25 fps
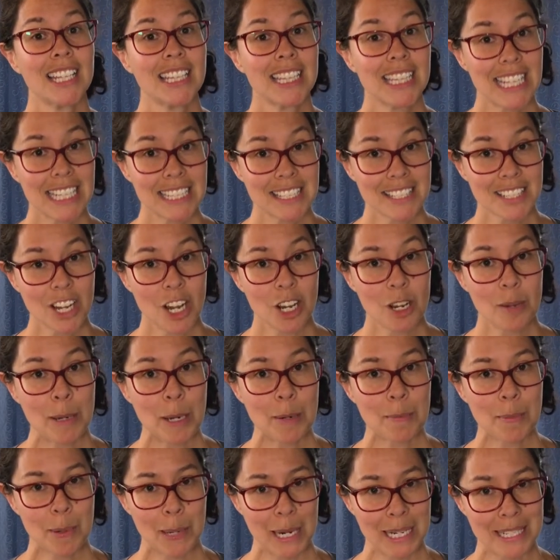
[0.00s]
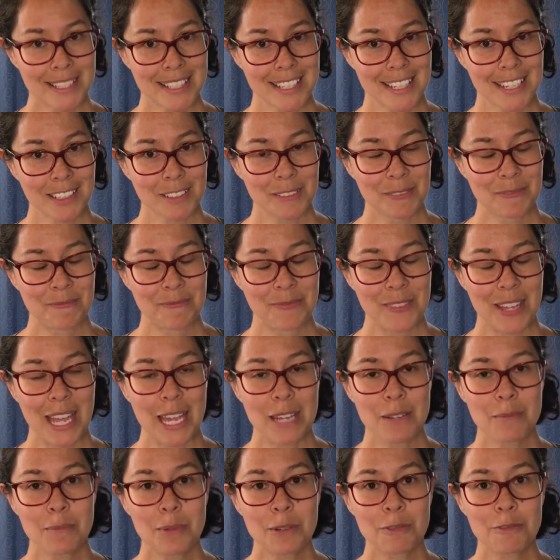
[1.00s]
Let's talk about pricing.
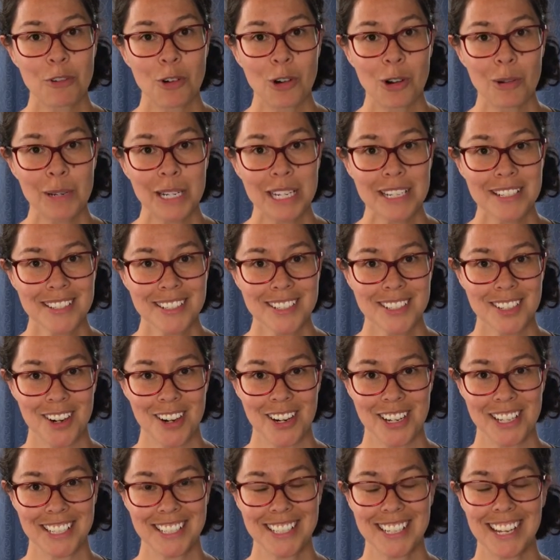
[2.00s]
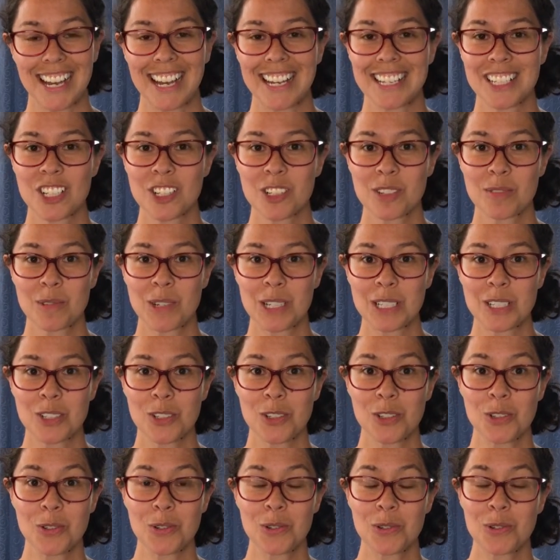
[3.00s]
And before we get started, I just want
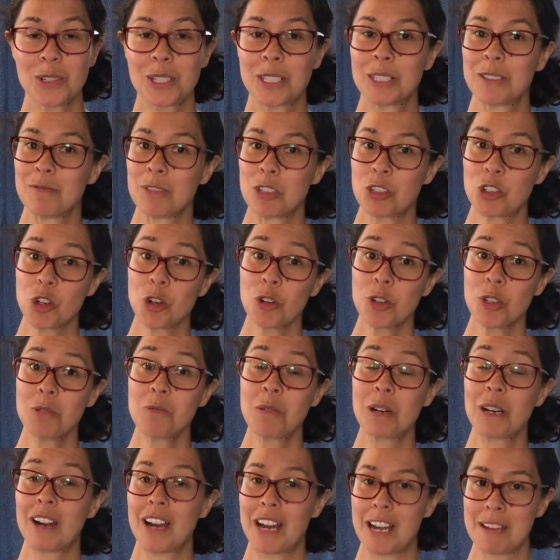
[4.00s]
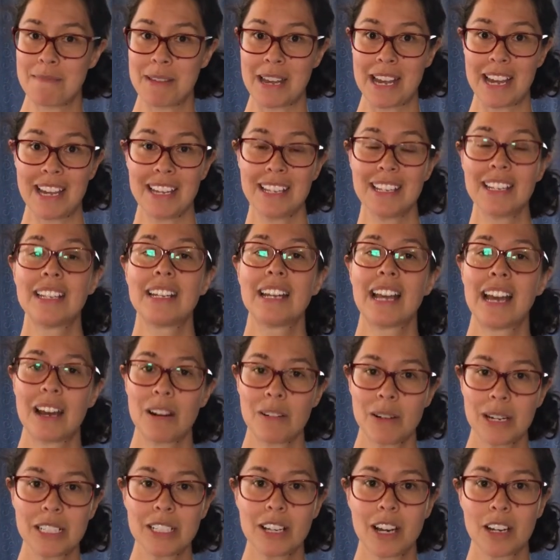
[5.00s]
to show you where I'm at and
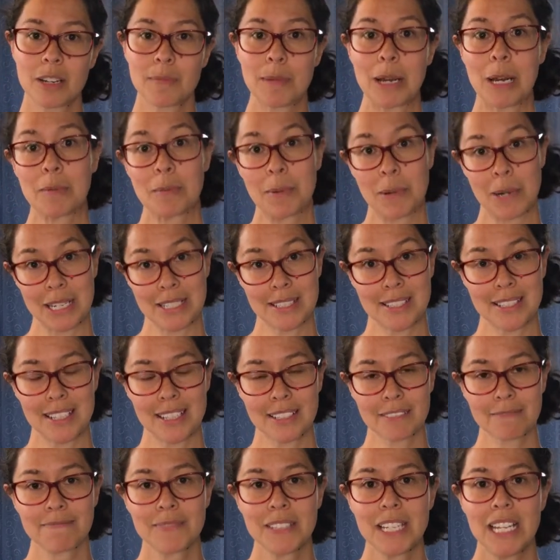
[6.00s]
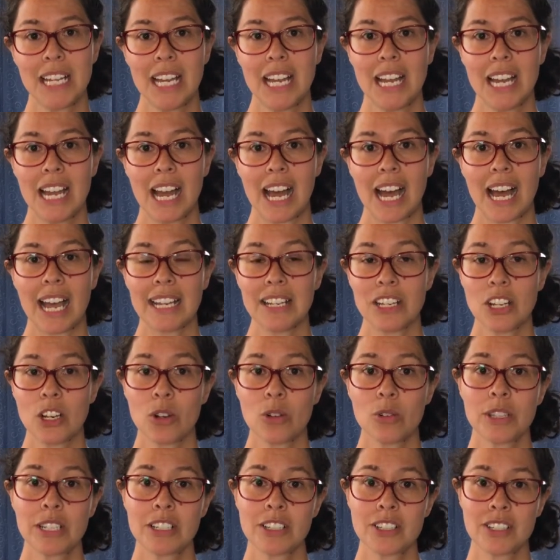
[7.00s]
how I talk about pricing. I
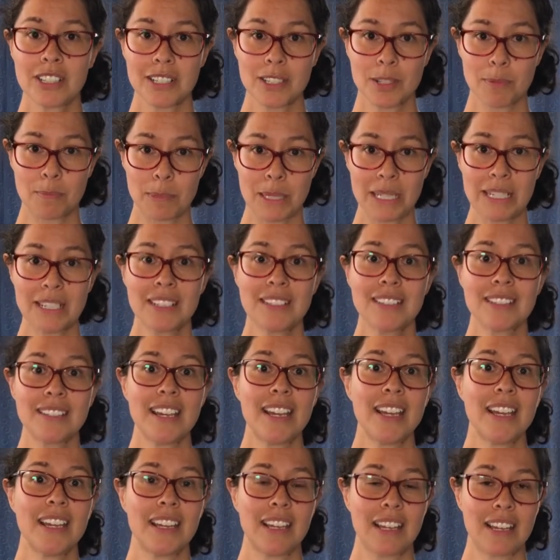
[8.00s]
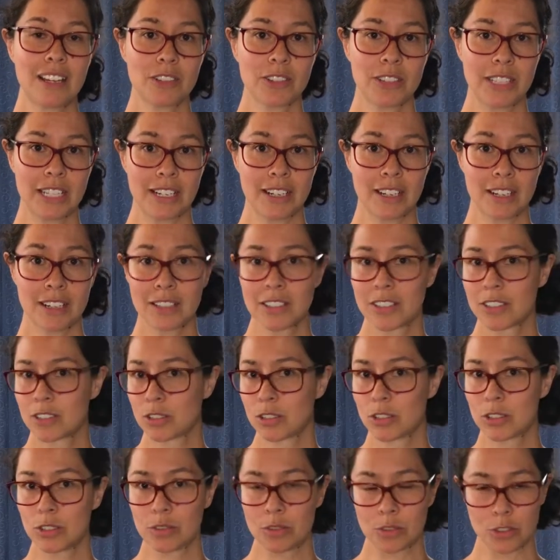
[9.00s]
know there's this big saying out there,
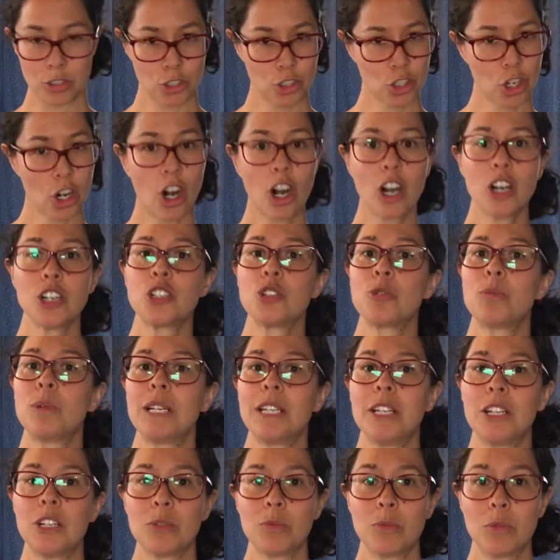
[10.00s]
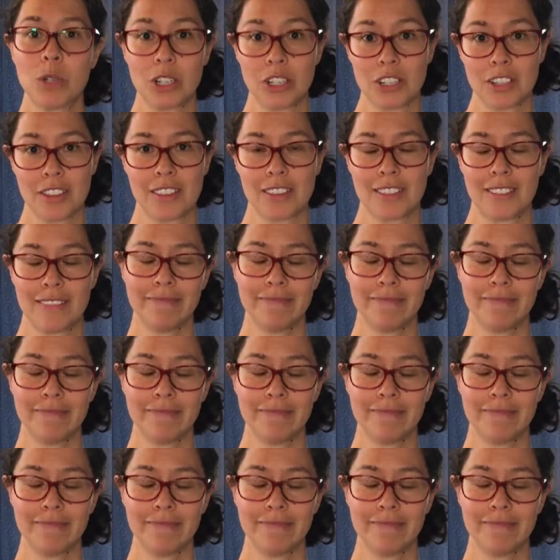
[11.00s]
charge what you're worth.